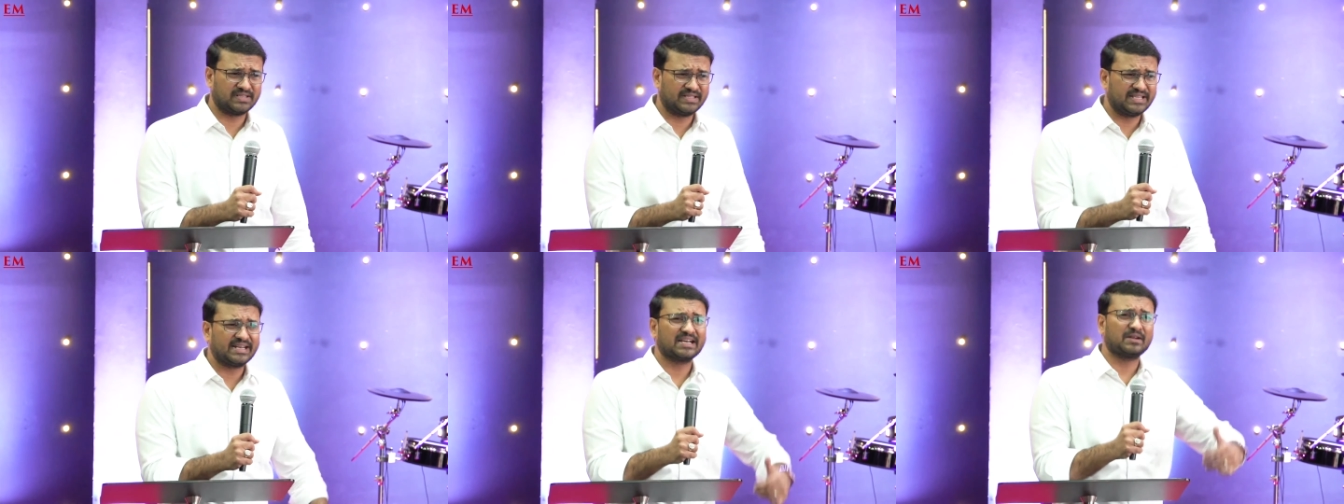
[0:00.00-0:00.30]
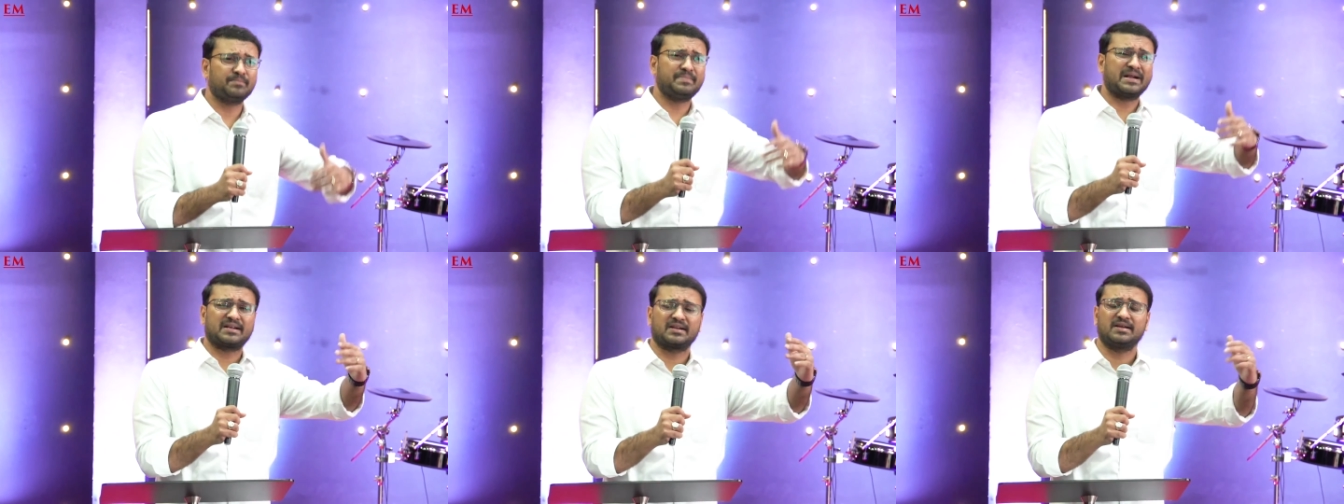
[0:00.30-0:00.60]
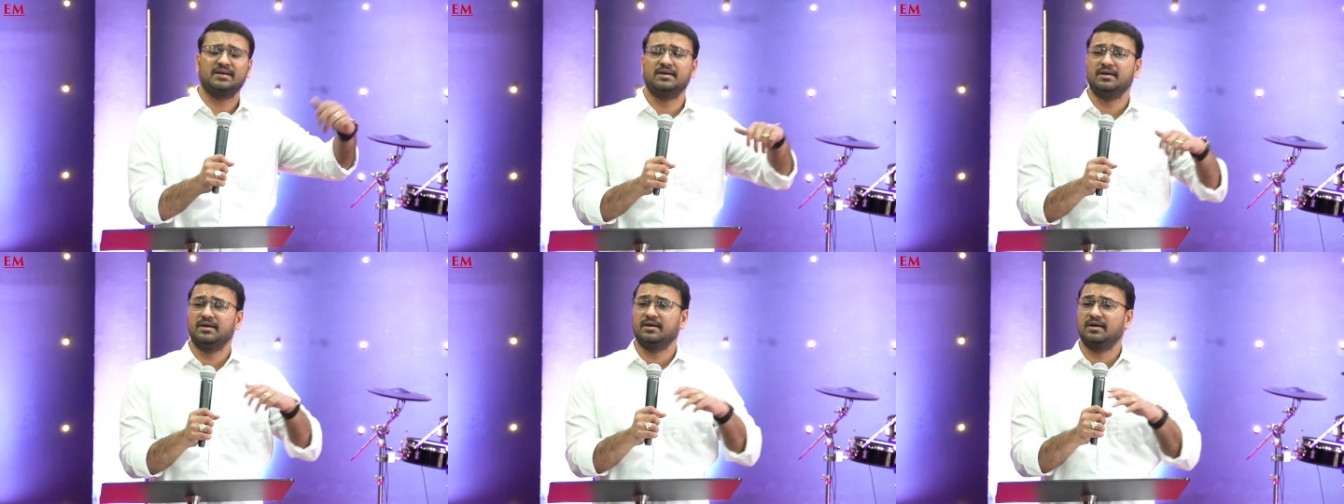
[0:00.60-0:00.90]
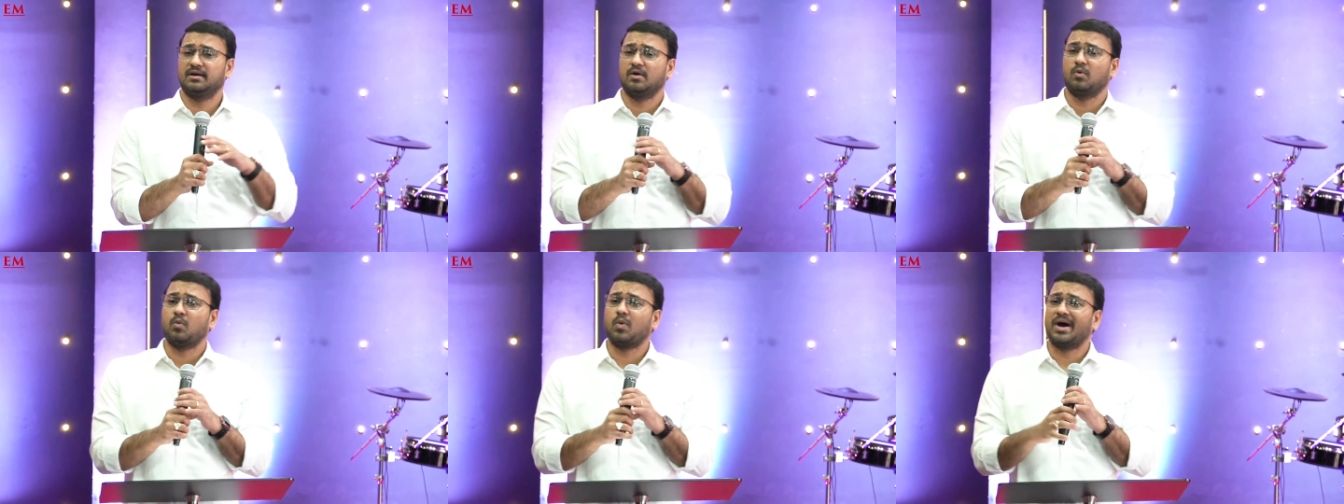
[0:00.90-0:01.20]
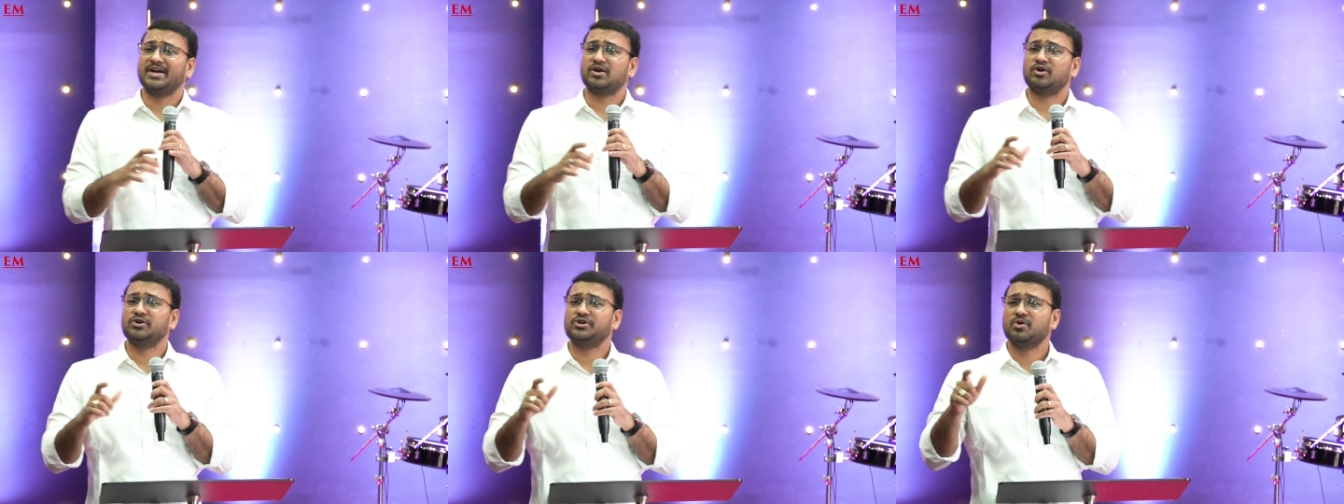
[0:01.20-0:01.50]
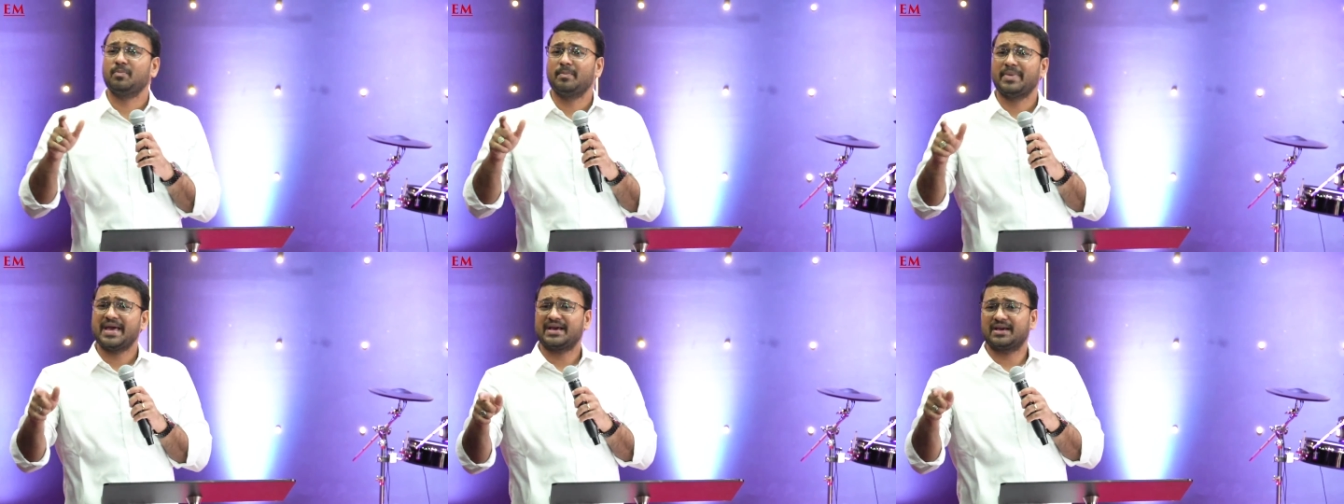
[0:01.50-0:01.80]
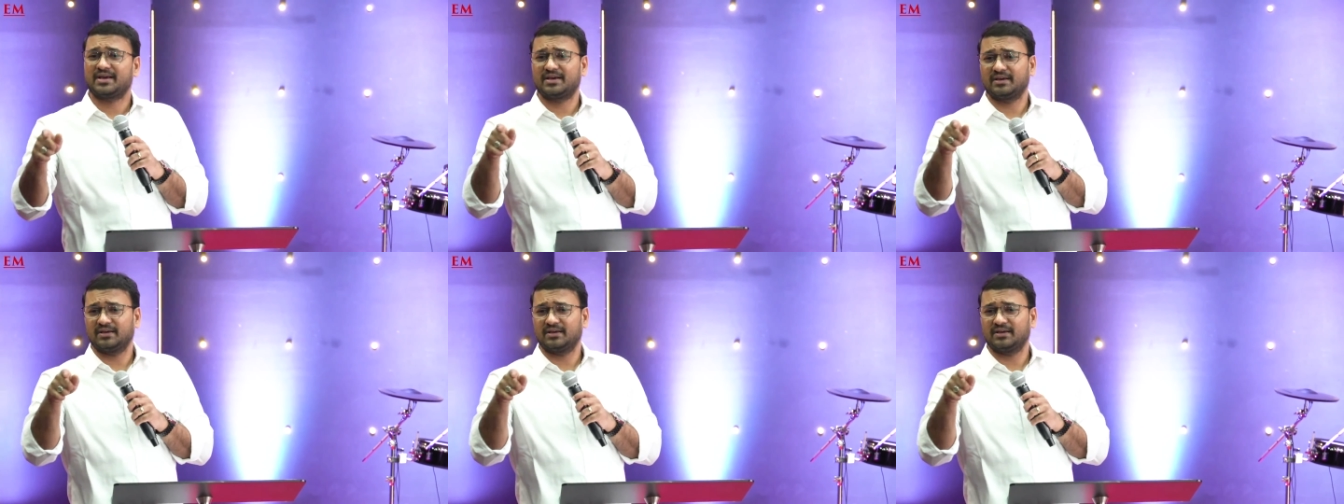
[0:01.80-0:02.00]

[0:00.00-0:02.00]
deenkanna better. Why don't you make